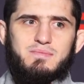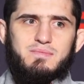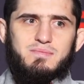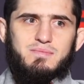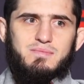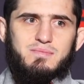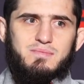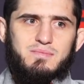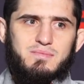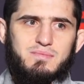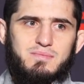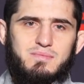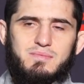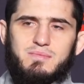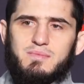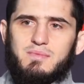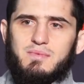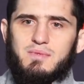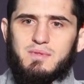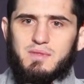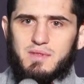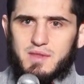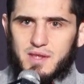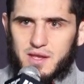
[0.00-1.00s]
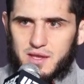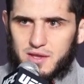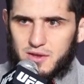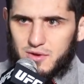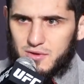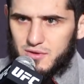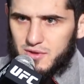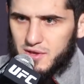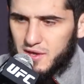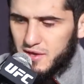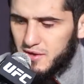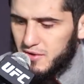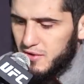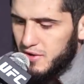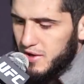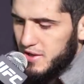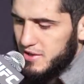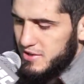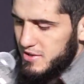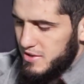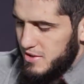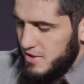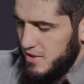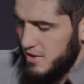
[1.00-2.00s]
Okay. Thank you. Thank you,
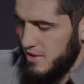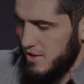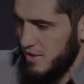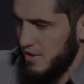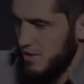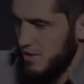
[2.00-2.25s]
guys.